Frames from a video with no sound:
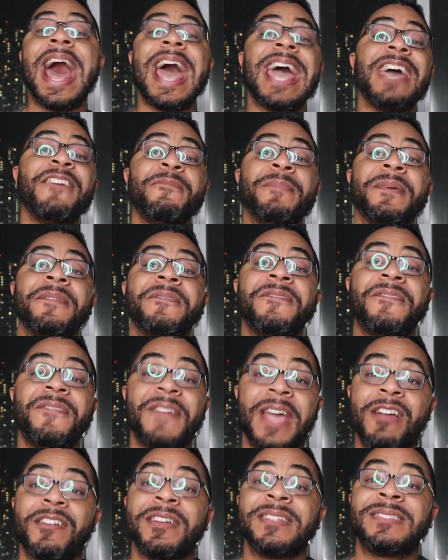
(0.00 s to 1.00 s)
I have been
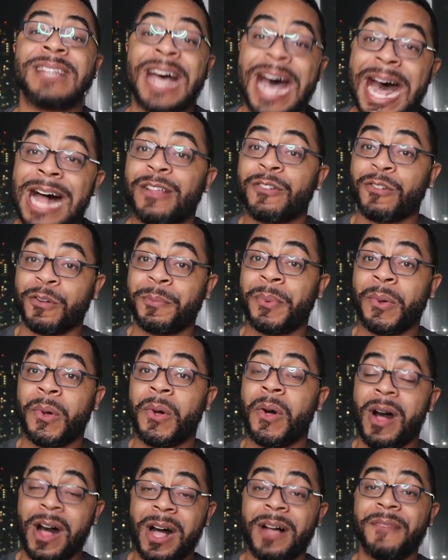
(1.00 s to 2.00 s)
very
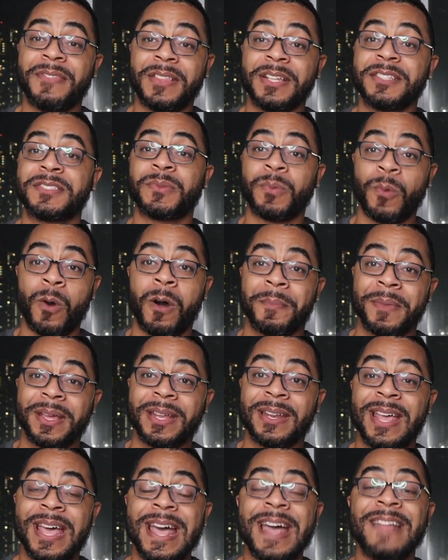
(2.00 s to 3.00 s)
tolerable of this
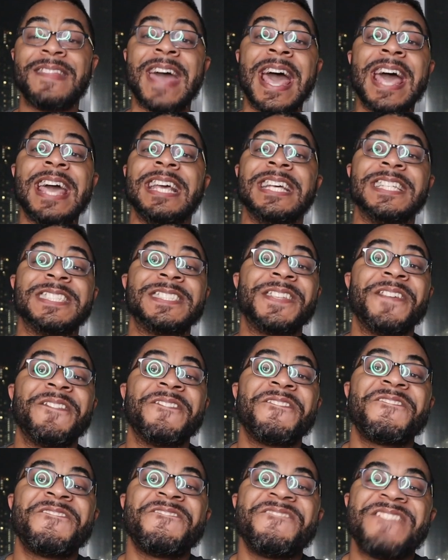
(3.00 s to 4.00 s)
woman. That is
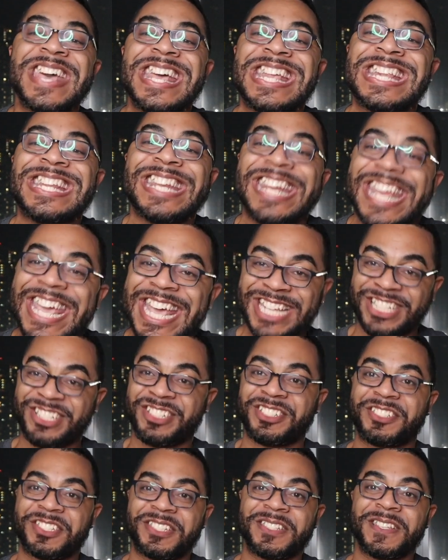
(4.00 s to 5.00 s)

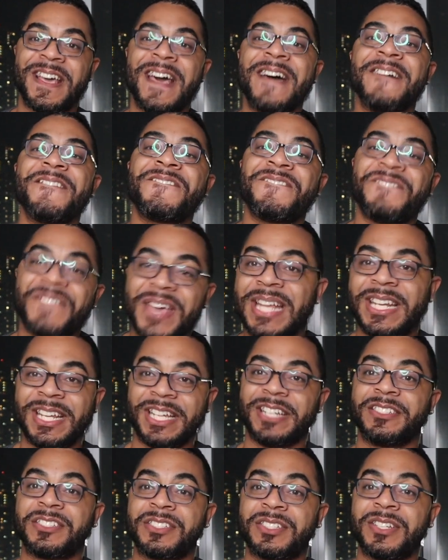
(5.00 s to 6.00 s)
finished.
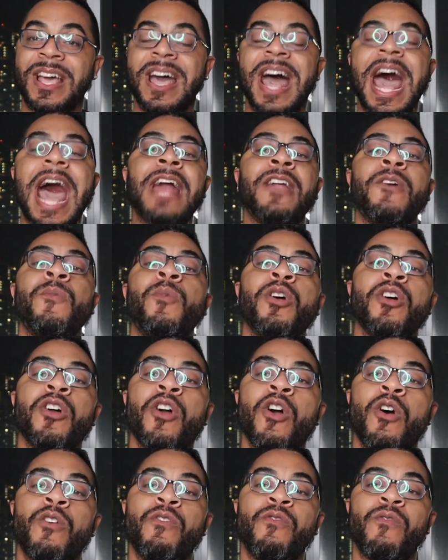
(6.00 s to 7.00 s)
Finished. I don't want
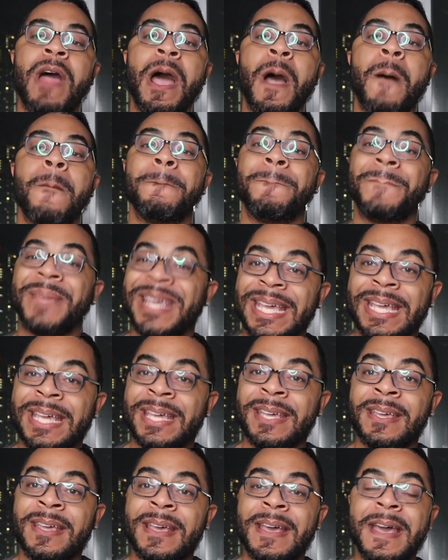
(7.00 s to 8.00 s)
her around
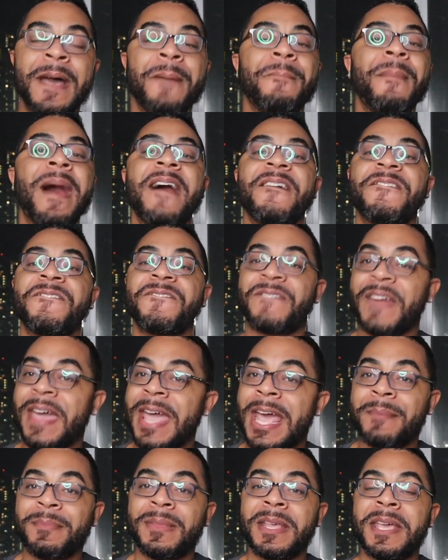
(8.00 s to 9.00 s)
me, my
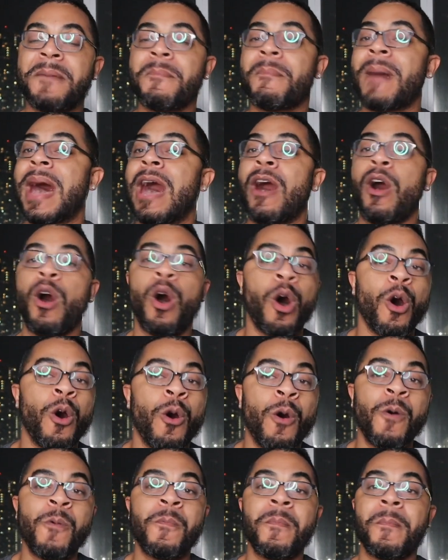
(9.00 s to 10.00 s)
family, my
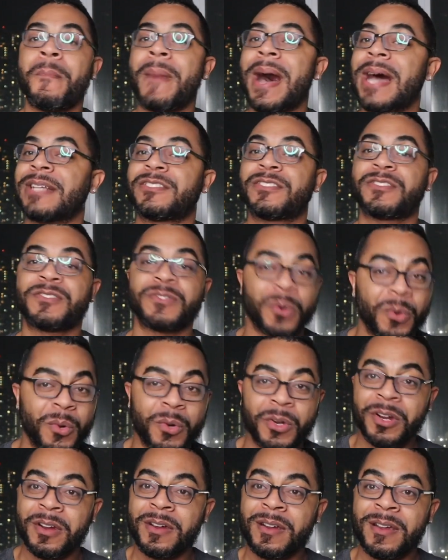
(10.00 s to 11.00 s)
home, my
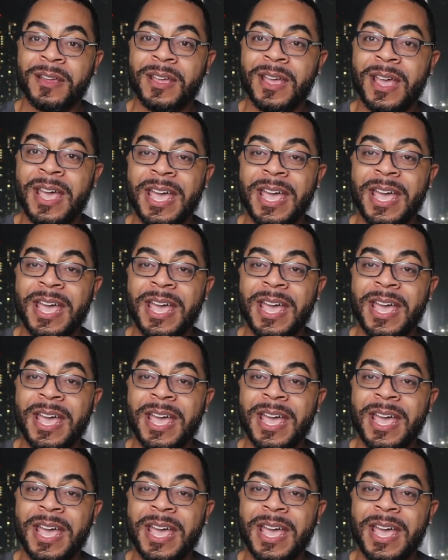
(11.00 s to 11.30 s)
store.